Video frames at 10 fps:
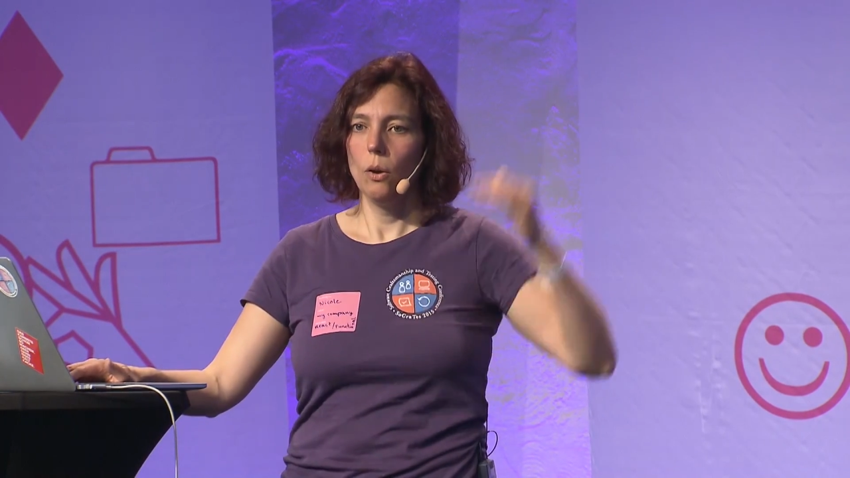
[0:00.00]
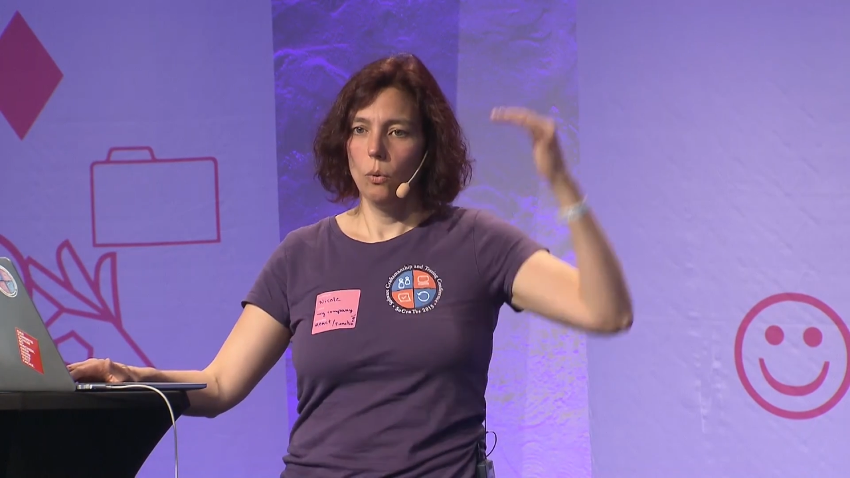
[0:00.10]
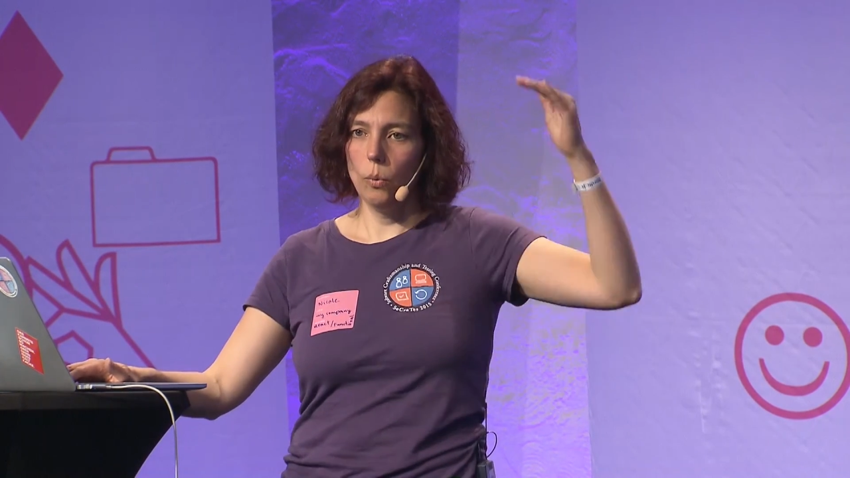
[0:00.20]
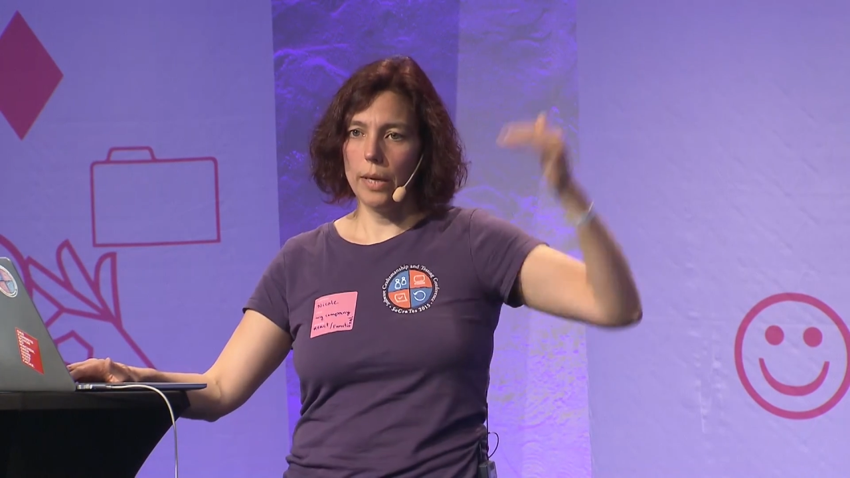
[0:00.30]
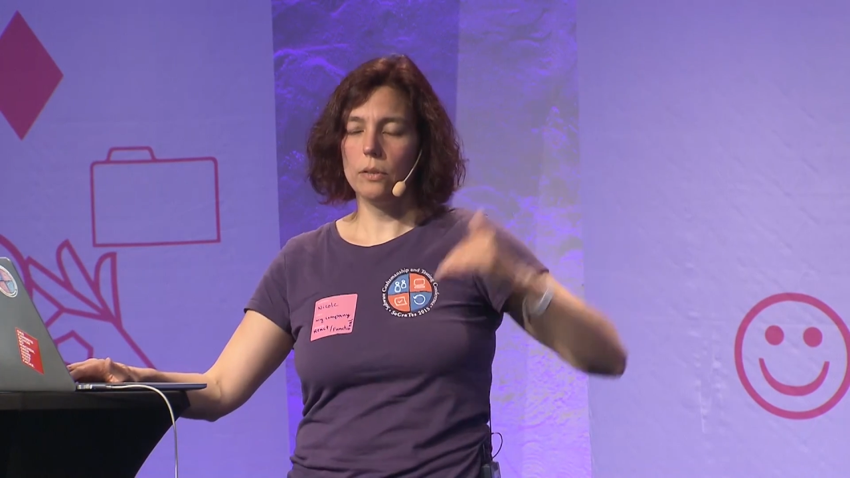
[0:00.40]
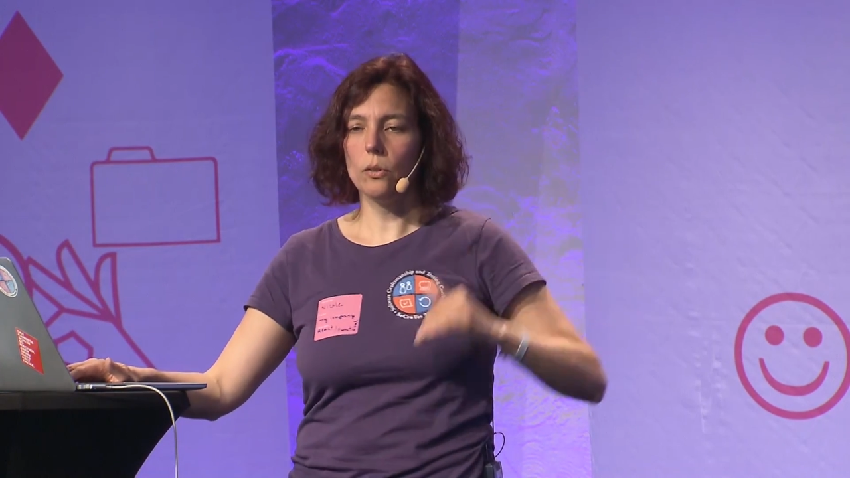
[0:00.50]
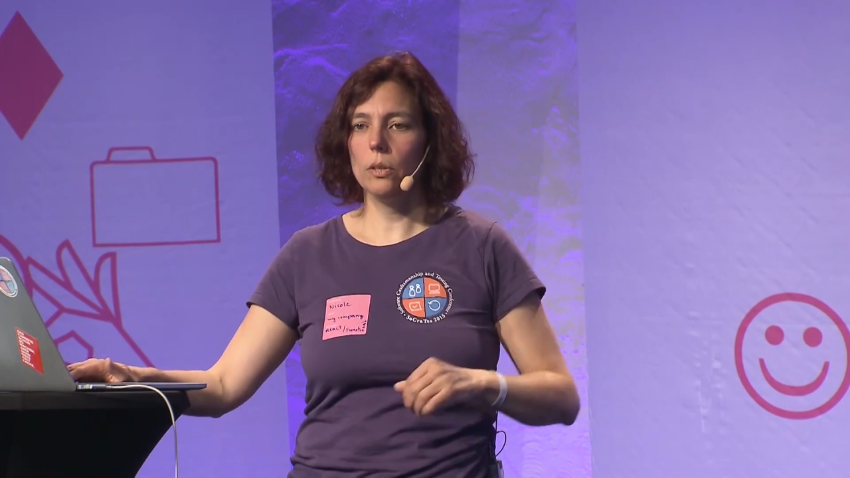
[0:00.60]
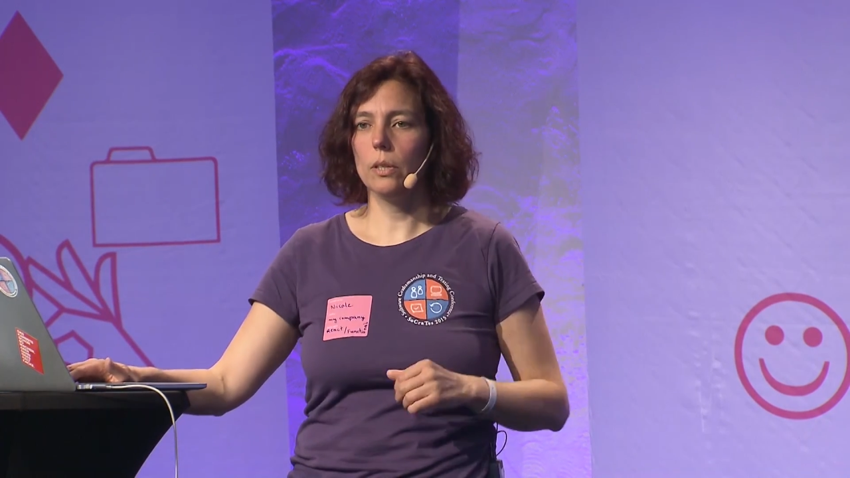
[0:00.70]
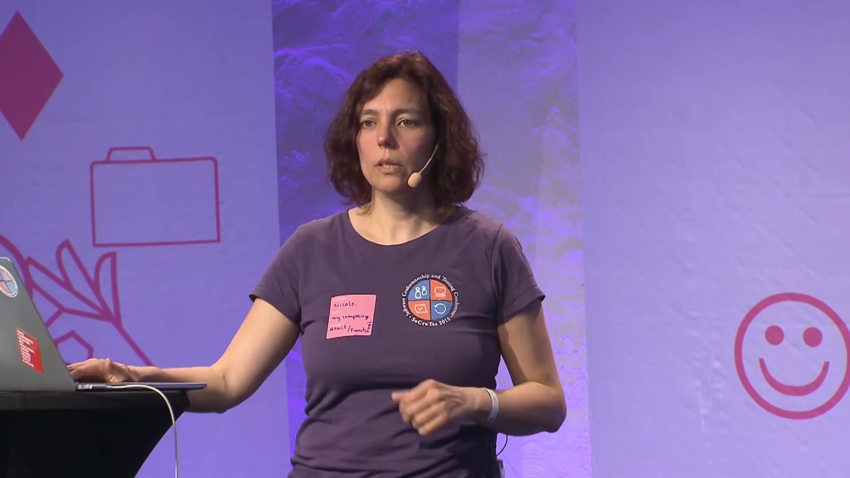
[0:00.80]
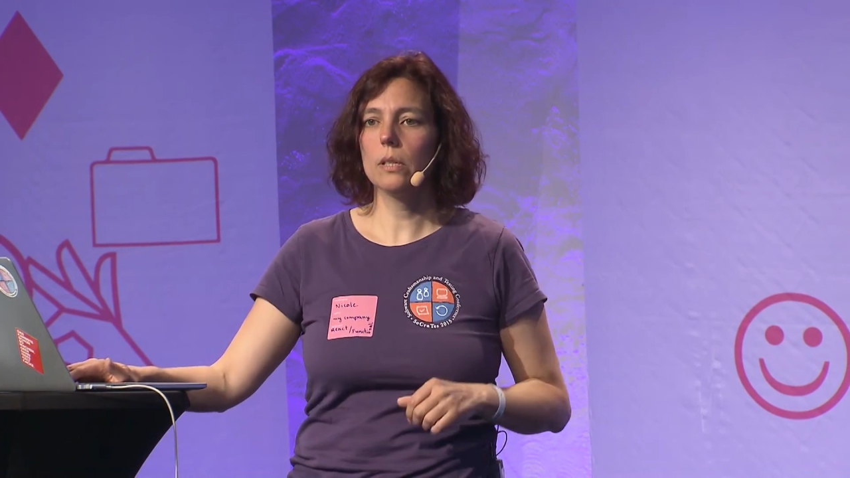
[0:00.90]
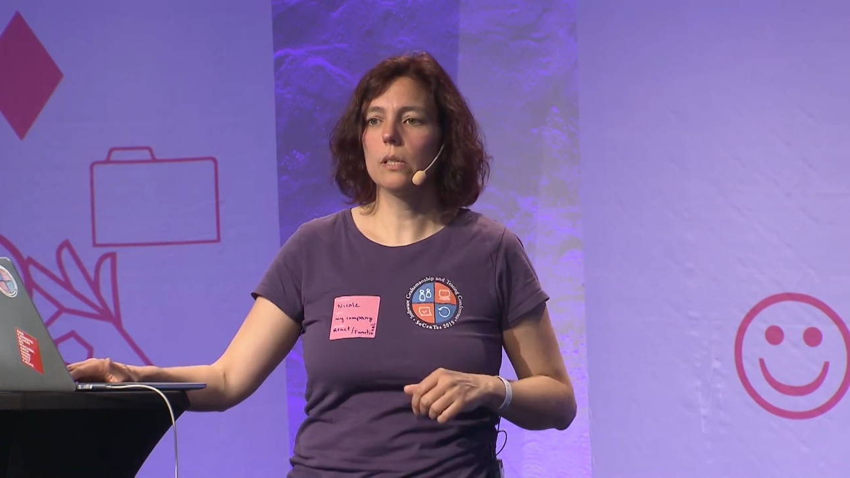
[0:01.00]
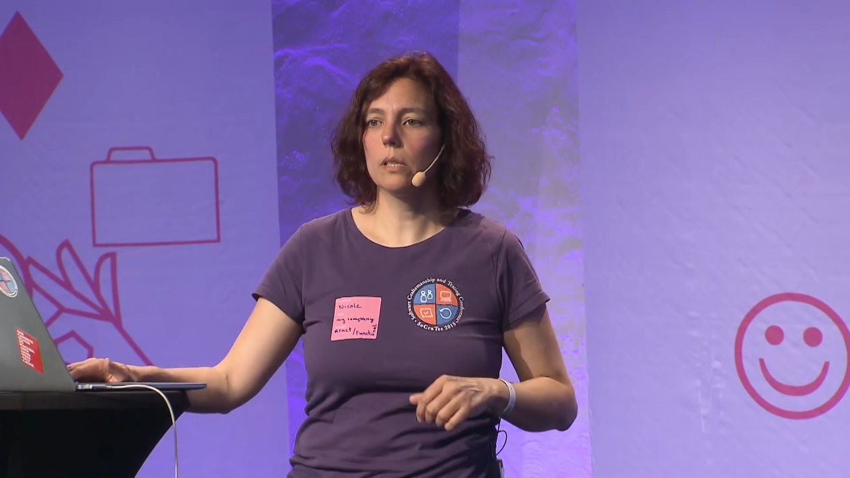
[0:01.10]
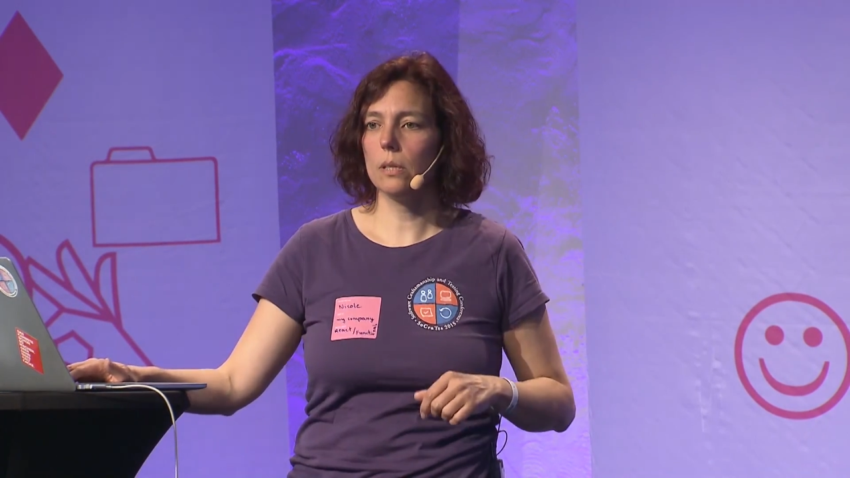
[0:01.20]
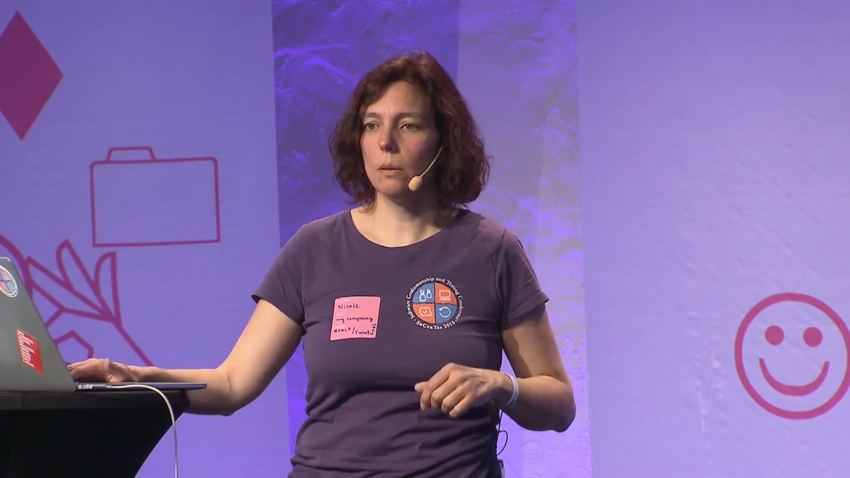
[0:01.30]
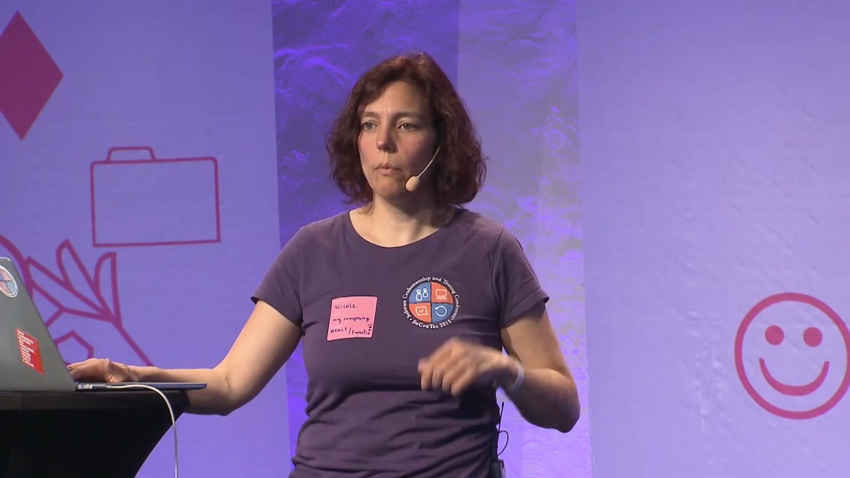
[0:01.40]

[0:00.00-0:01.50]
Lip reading: went on in your system,